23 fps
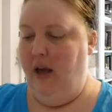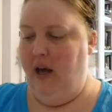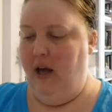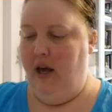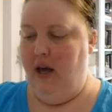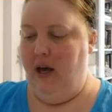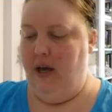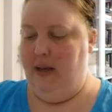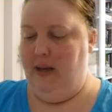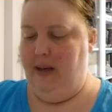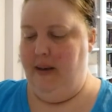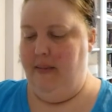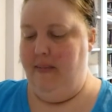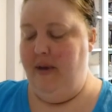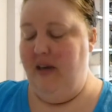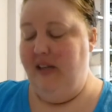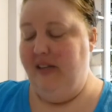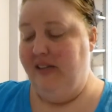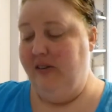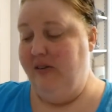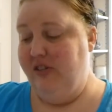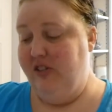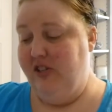
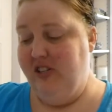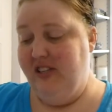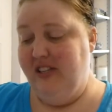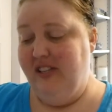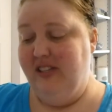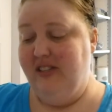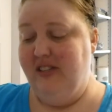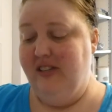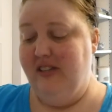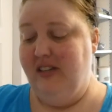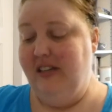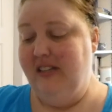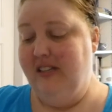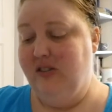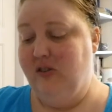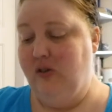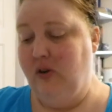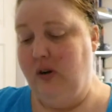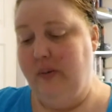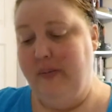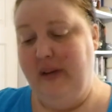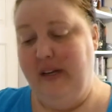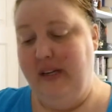And so it's just an
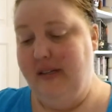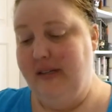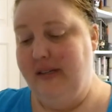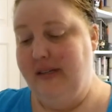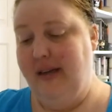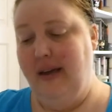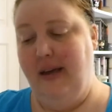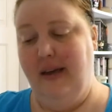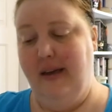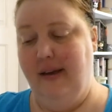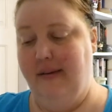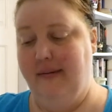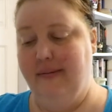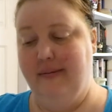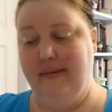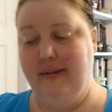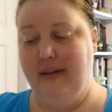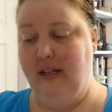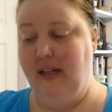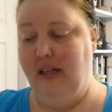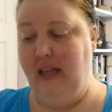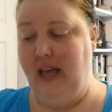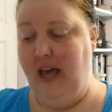assortment
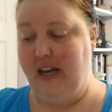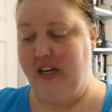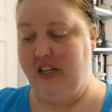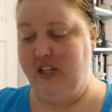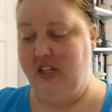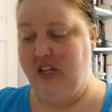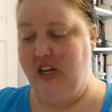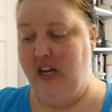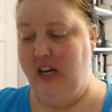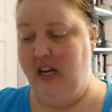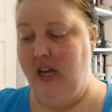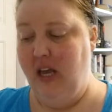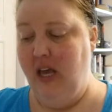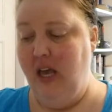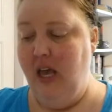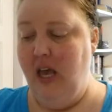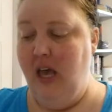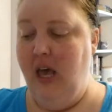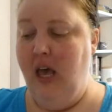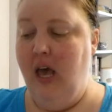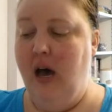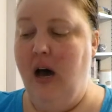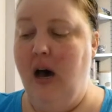collection.
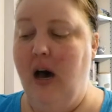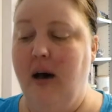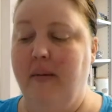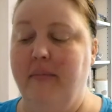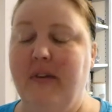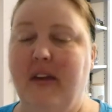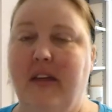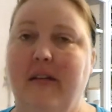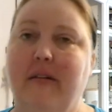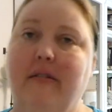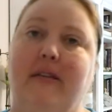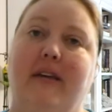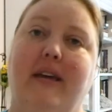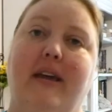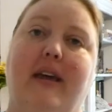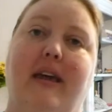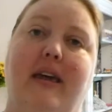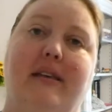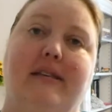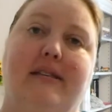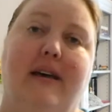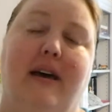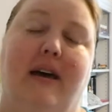The other thing
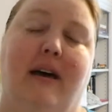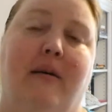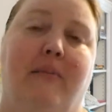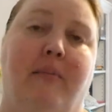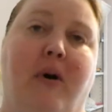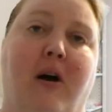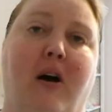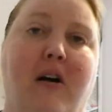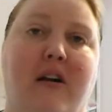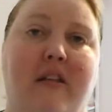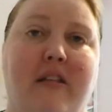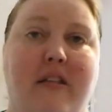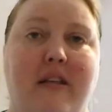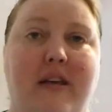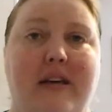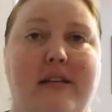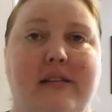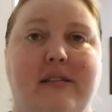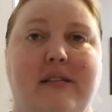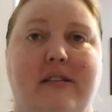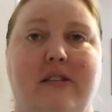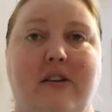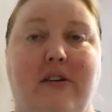is that part of
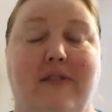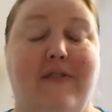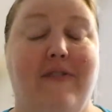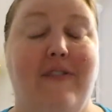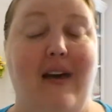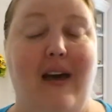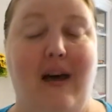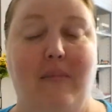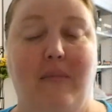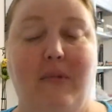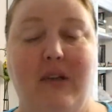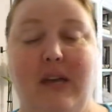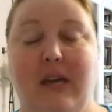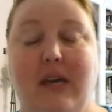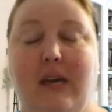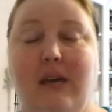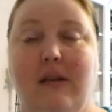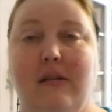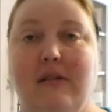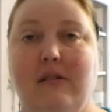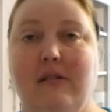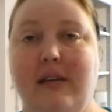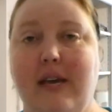this, the
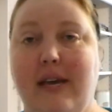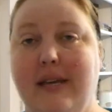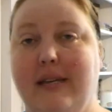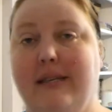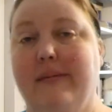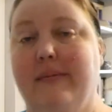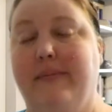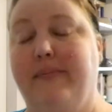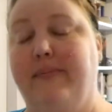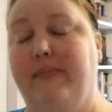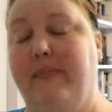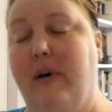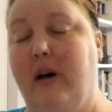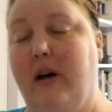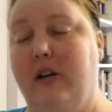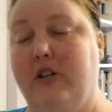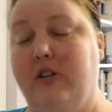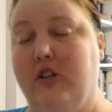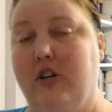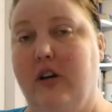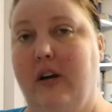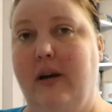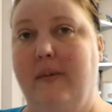family takes a
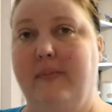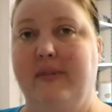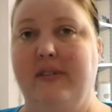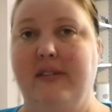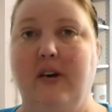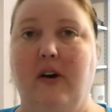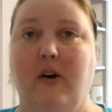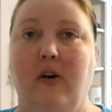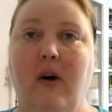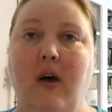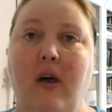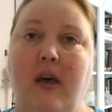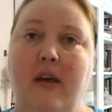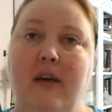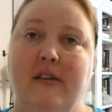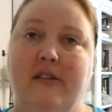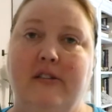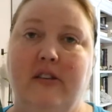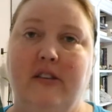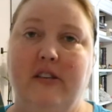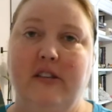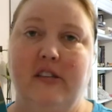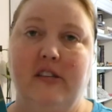trip. So
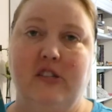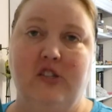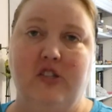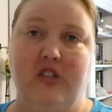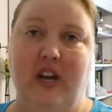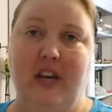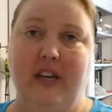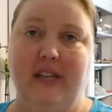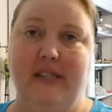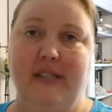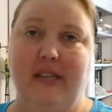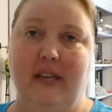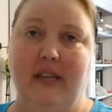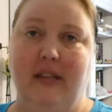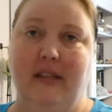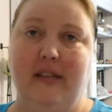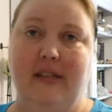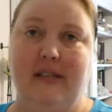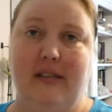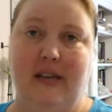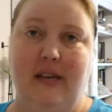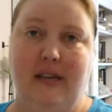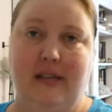this is Jason.
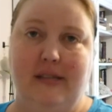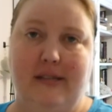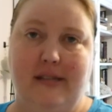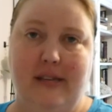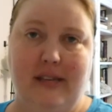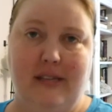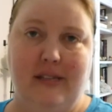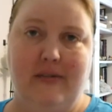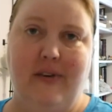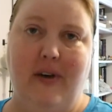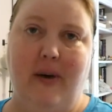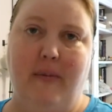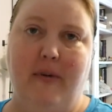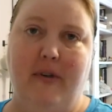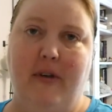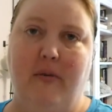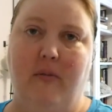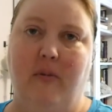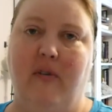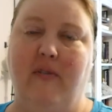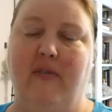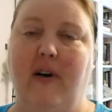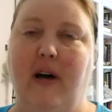It's his family
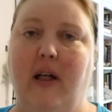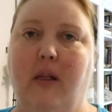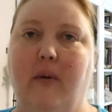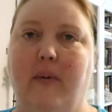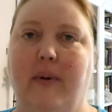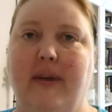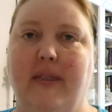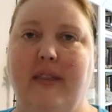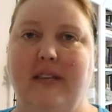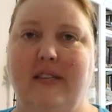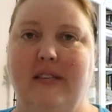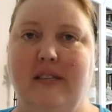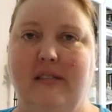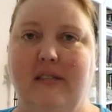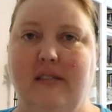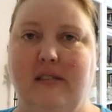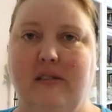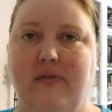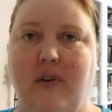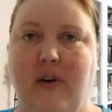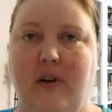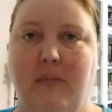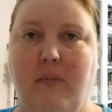that we're following. This is
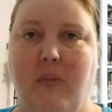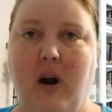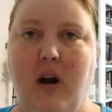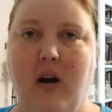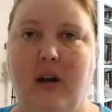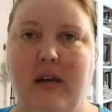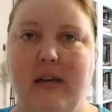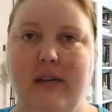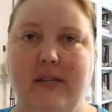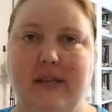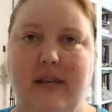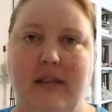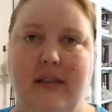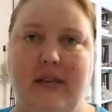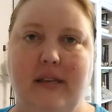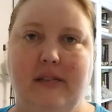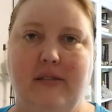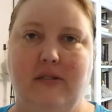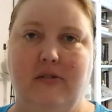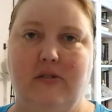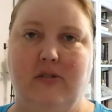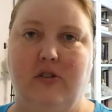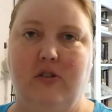his friend Marcus, and
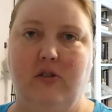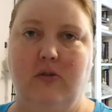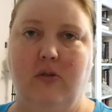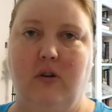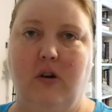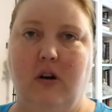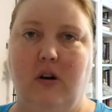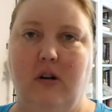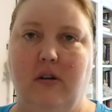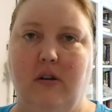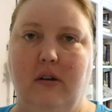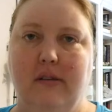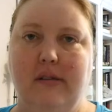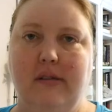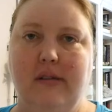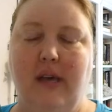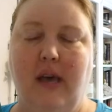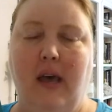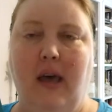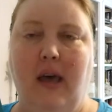these are two girls.